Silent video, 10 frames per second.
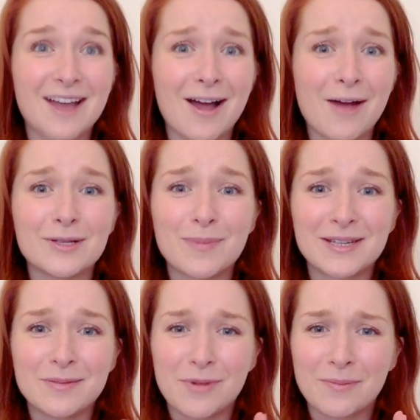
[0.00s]
I was
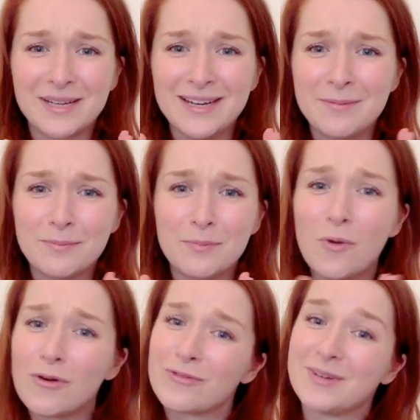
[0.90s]
spending probably
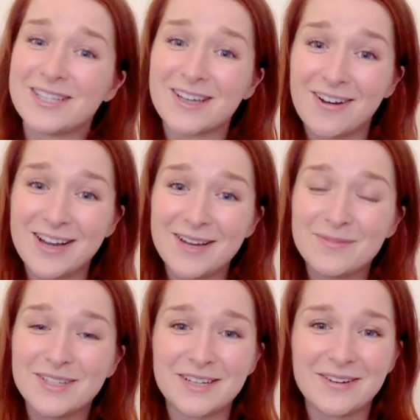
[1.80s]
more of my
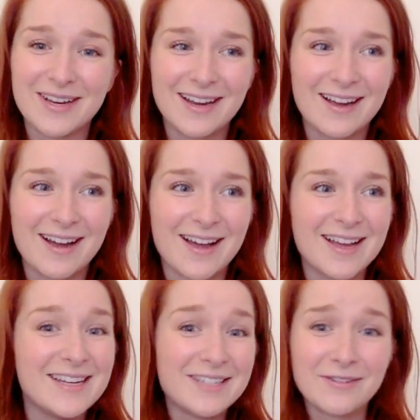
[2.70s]
time doing
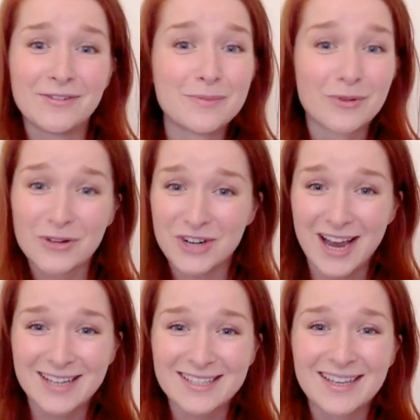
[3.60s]
indie film
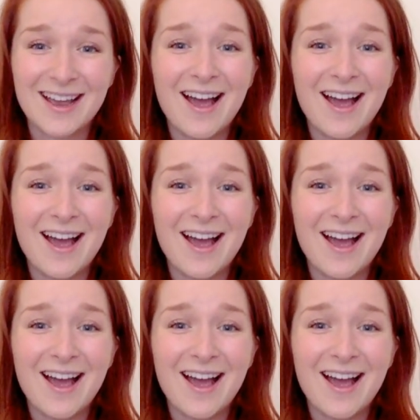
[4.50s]
projects